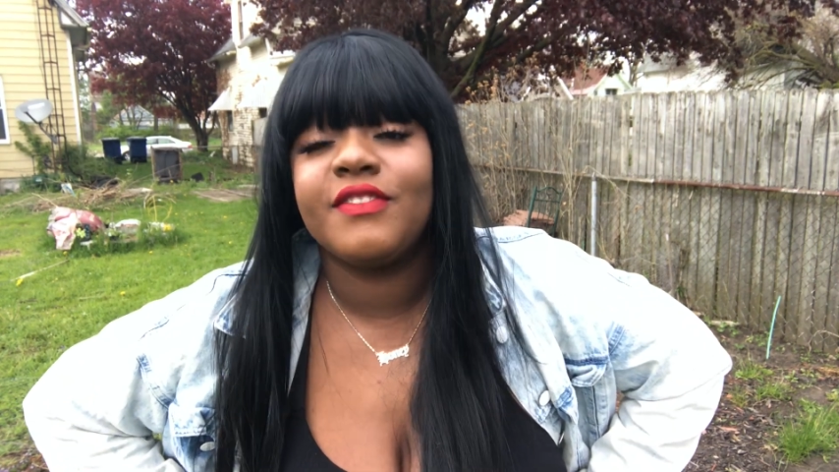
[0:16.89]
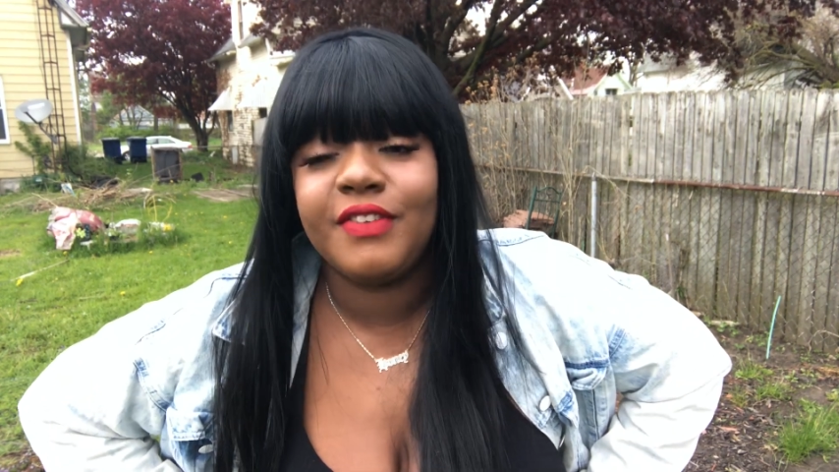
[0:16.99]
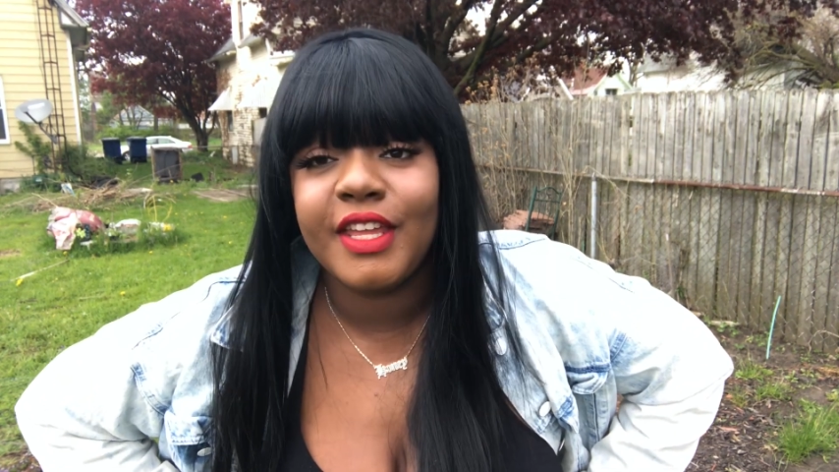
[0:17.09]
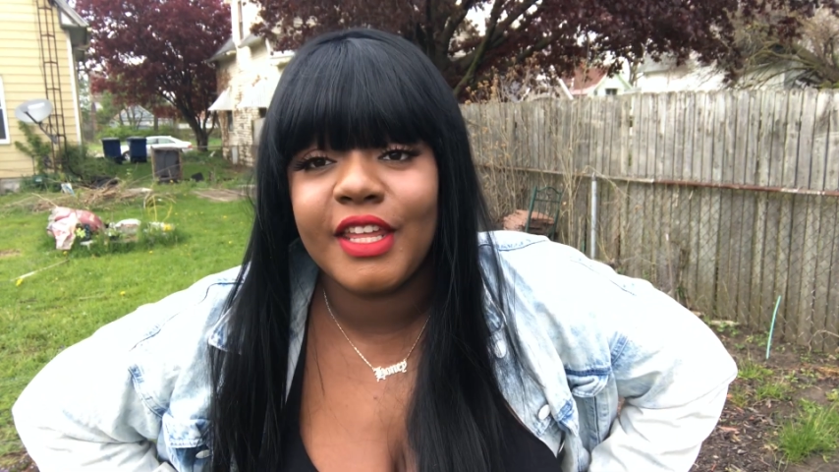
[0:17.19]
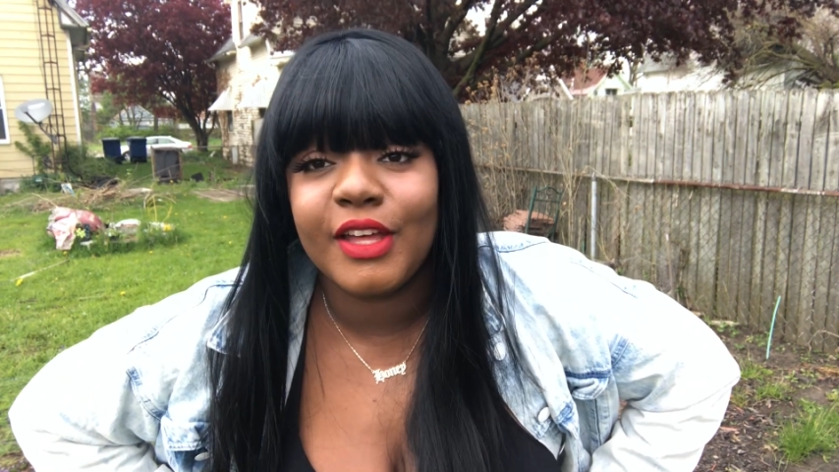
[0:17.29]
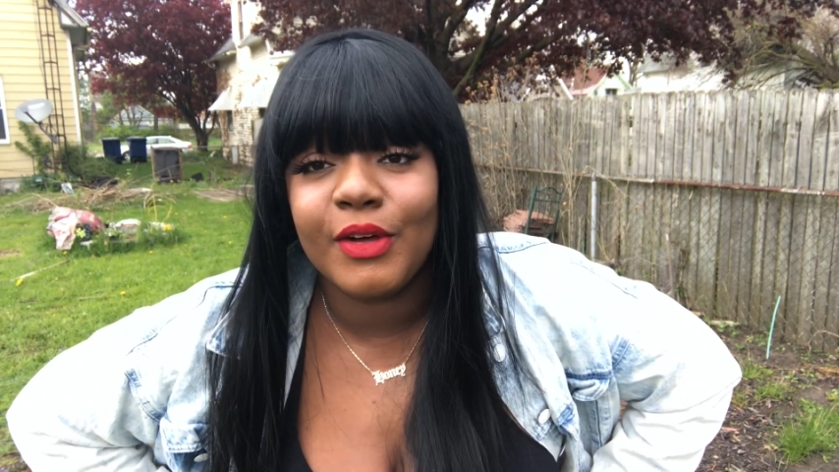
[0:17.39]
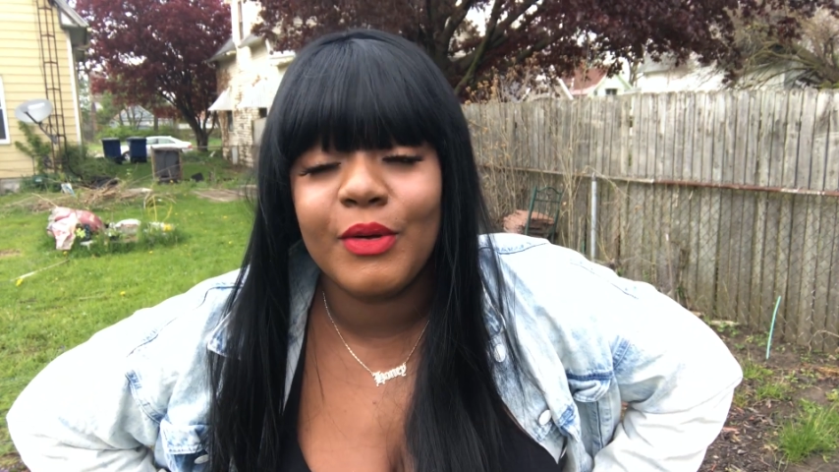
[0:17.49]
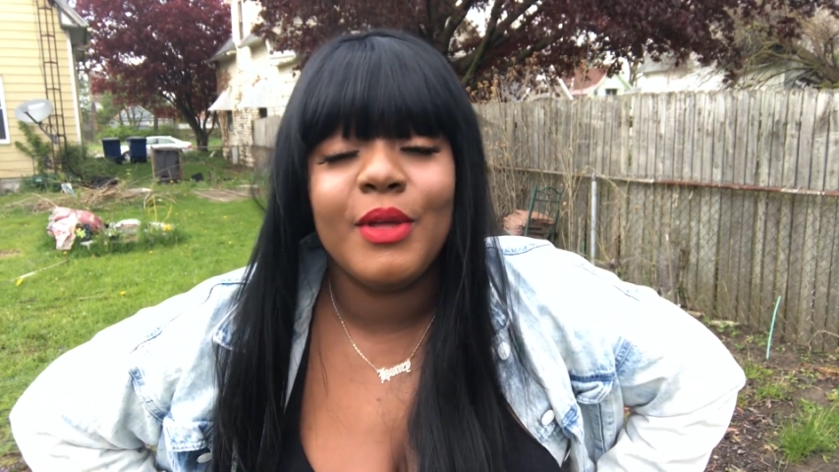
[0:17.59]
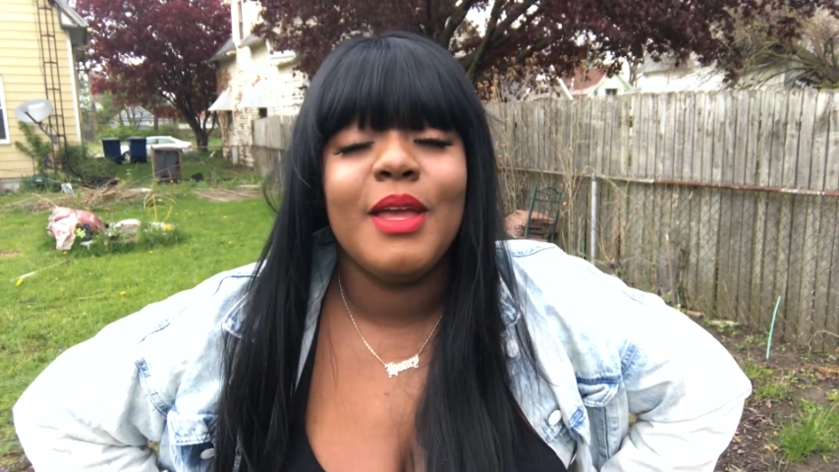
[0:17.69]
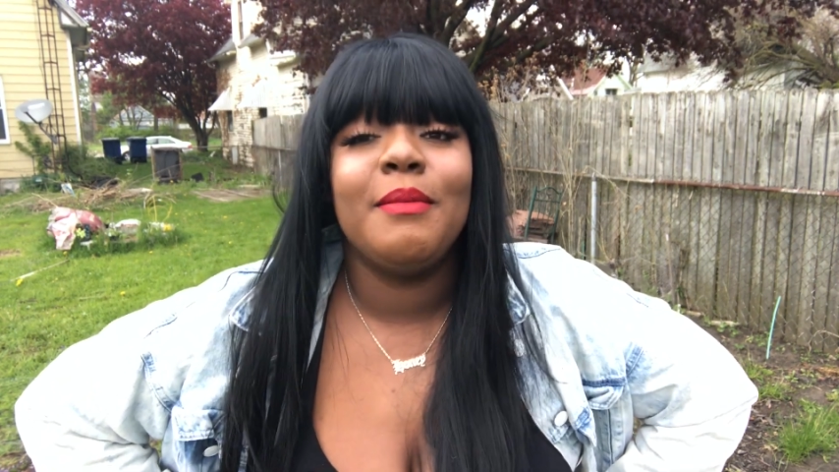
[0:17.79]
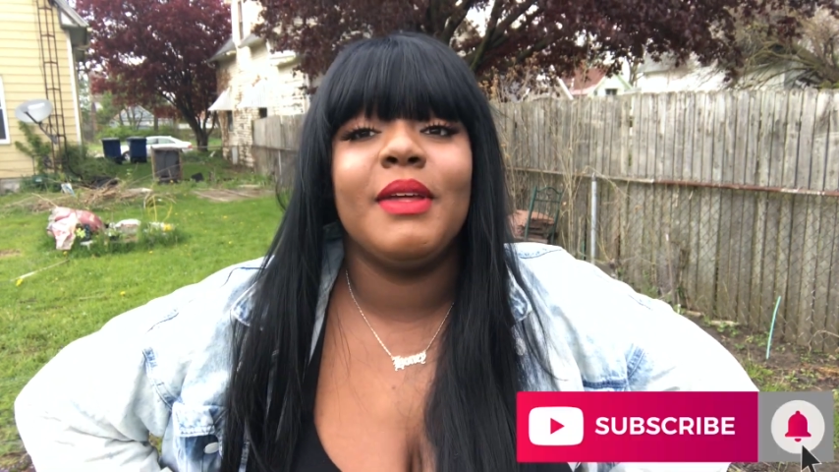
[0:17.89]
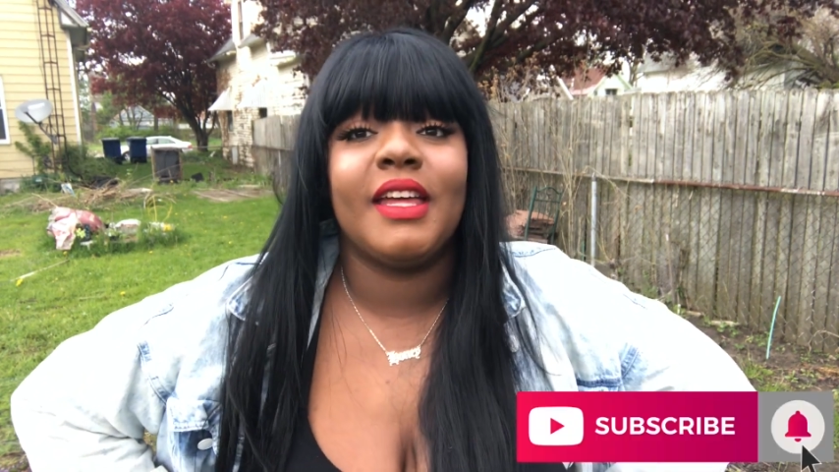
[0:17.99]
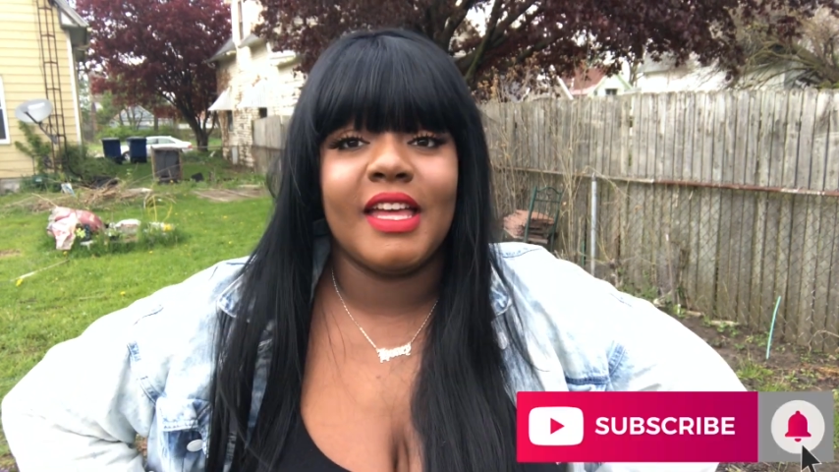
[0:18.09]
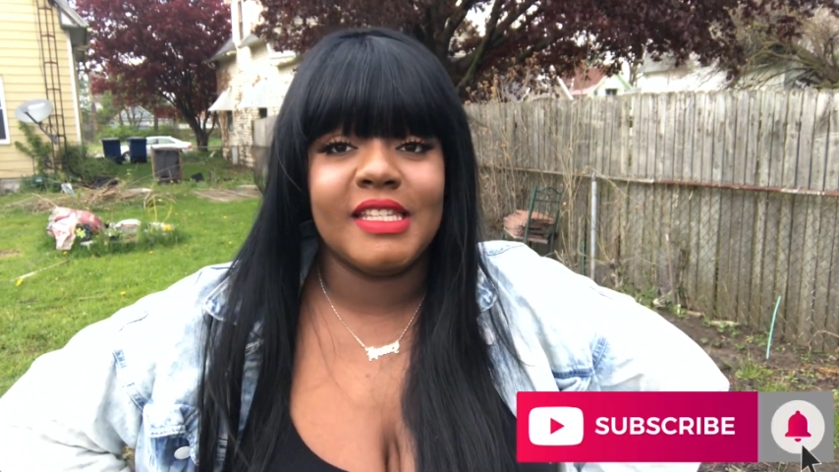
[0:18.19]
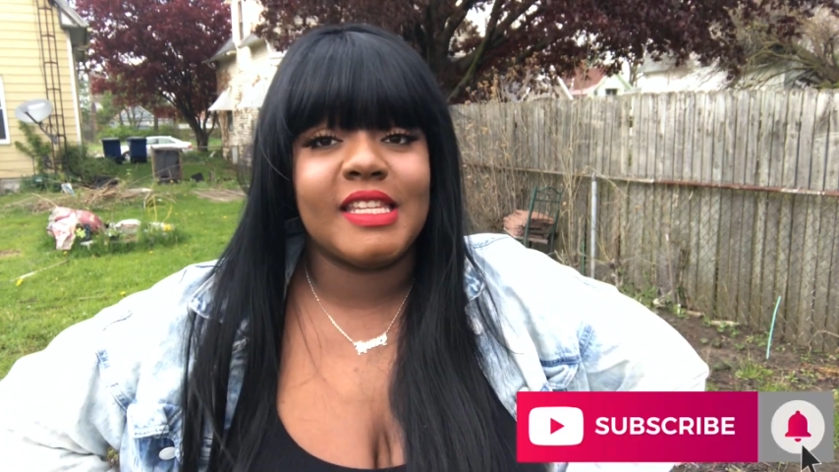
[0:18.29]
video
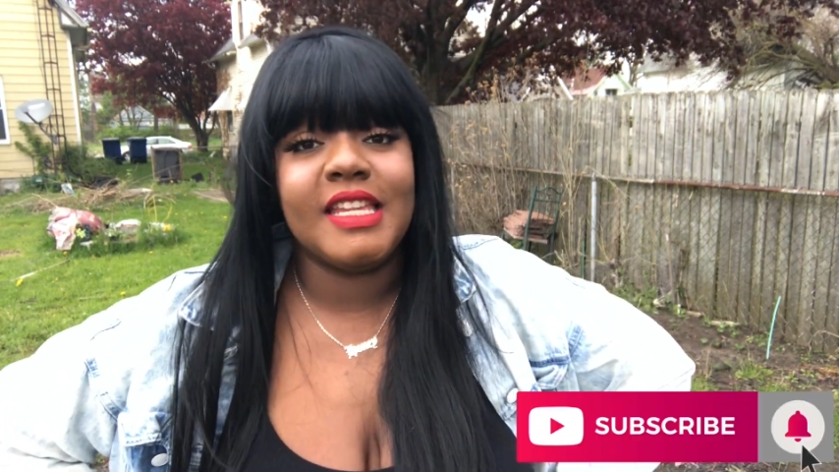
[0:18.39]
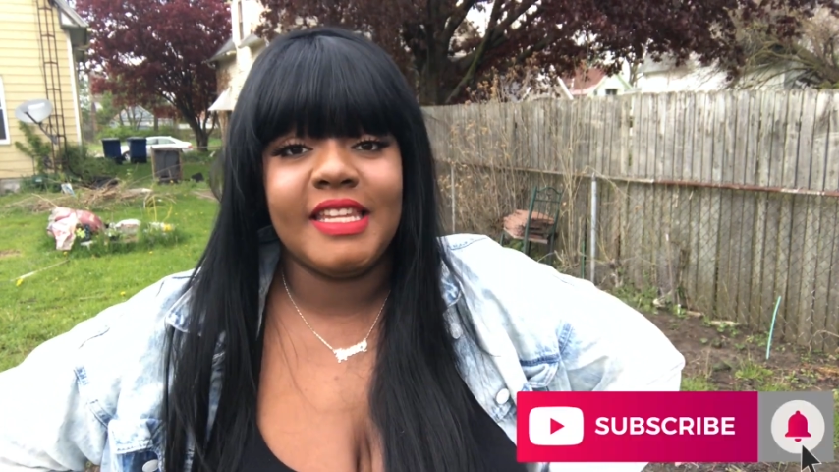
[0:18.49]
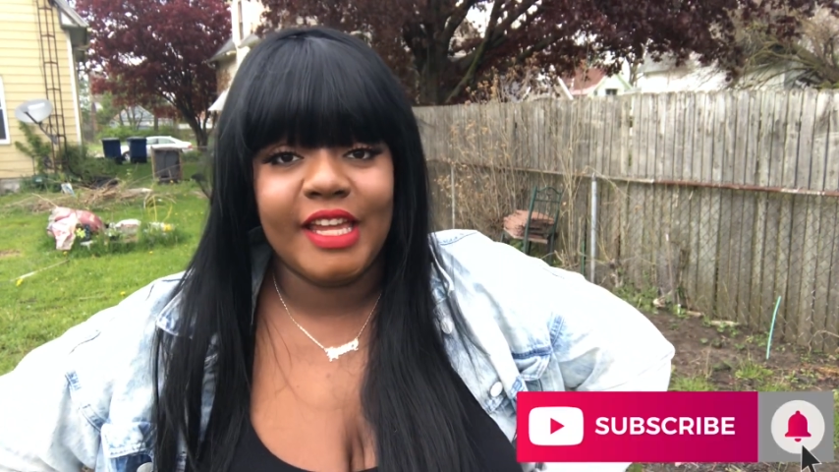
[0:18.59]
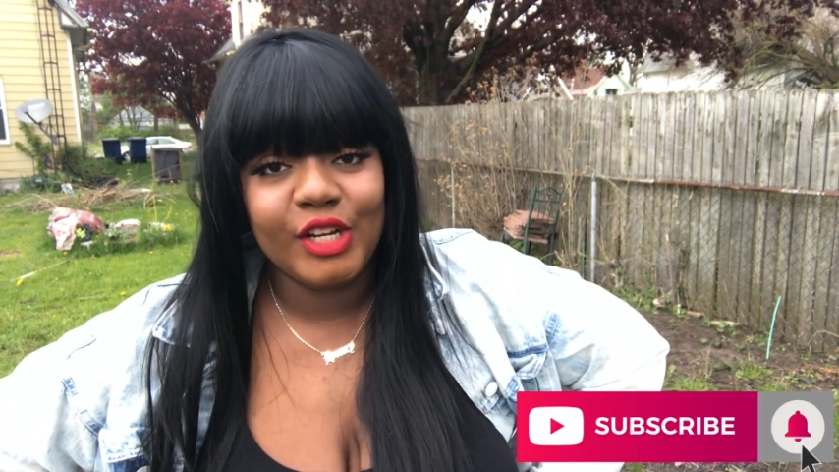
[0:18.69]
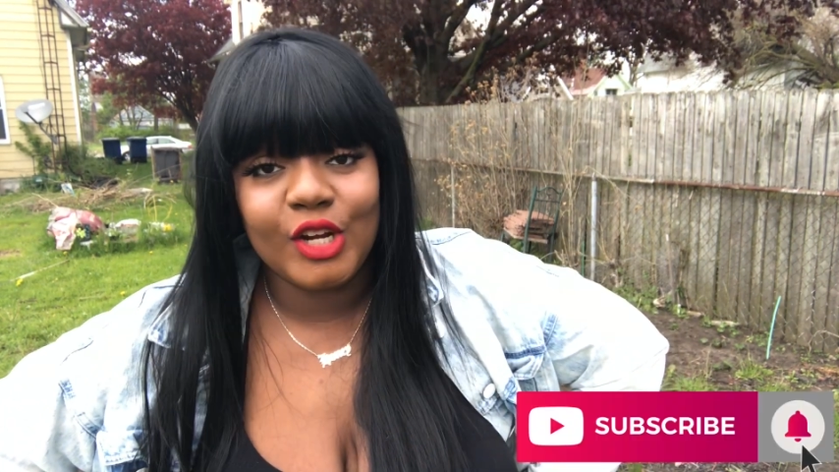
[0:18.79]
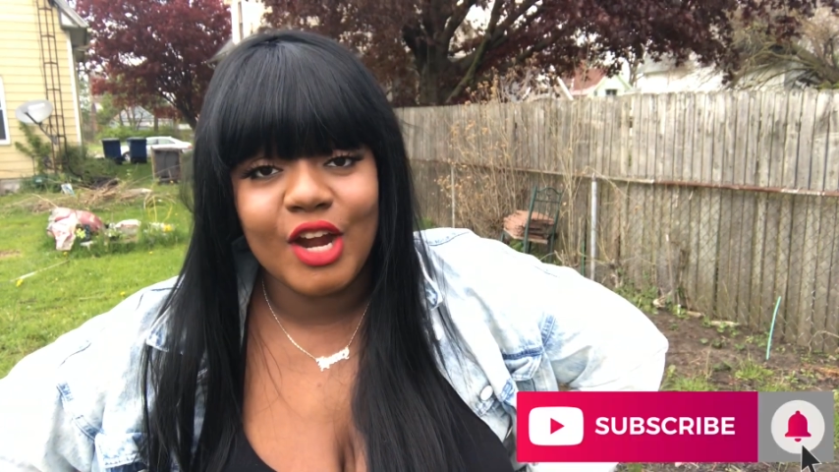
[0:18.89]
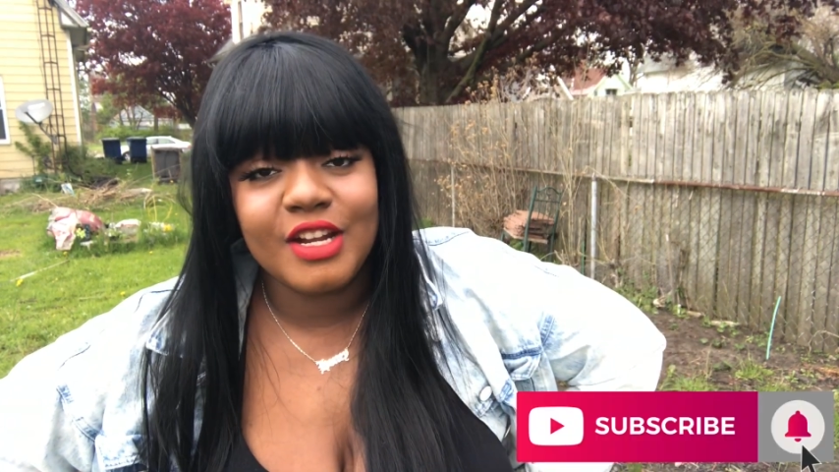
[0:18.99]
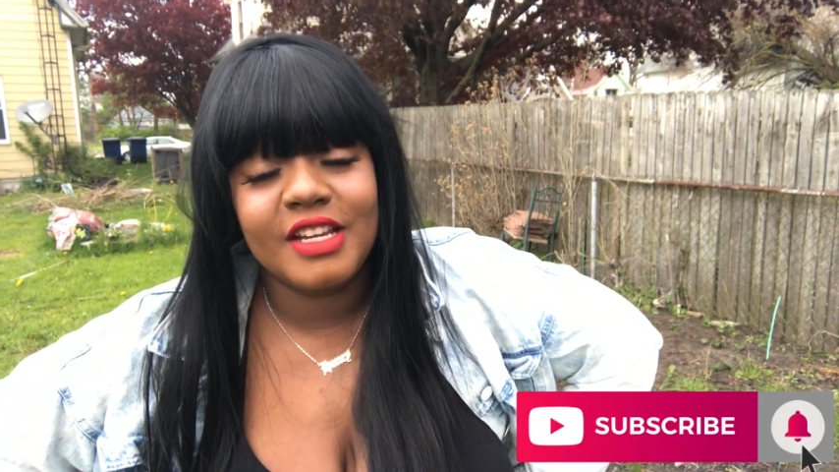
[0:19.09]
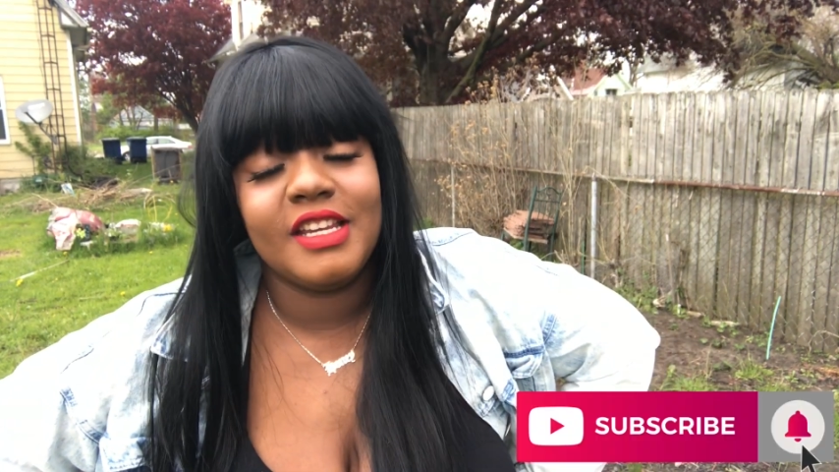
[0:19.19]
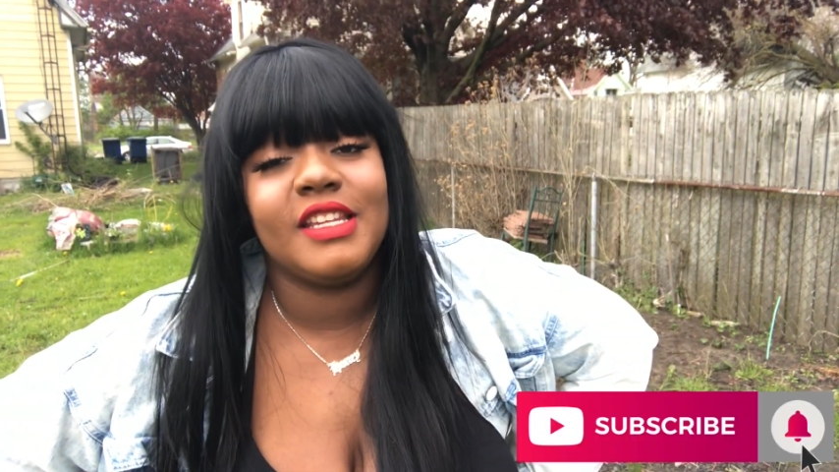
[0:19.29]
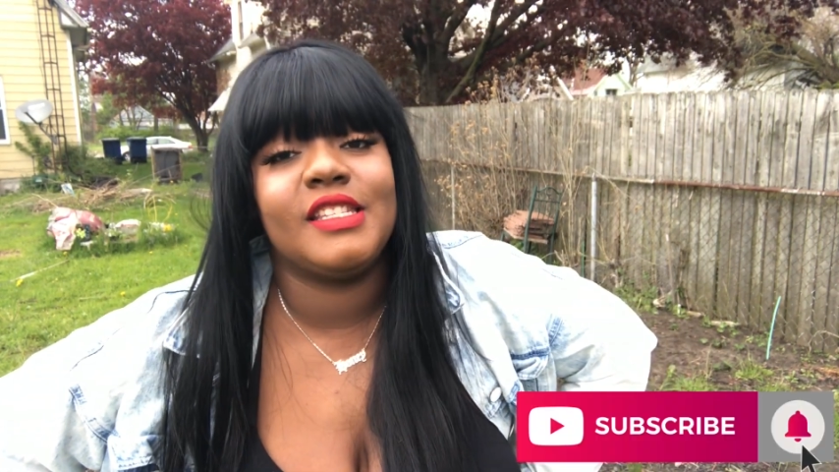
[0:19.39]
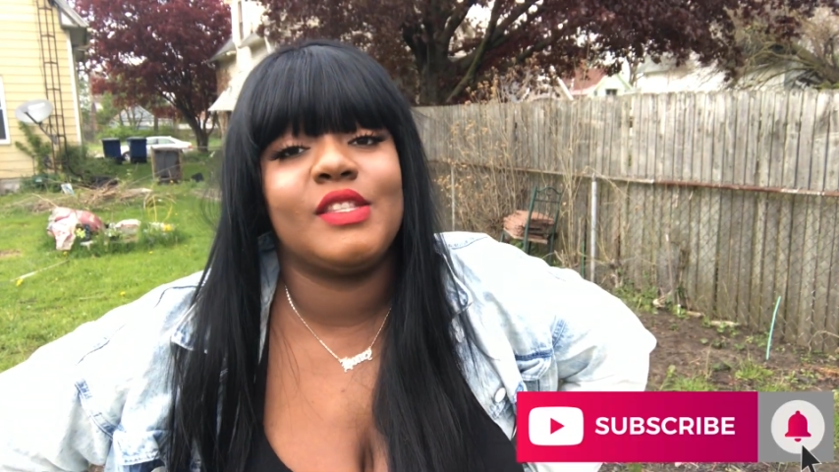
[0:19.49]
because container gardening is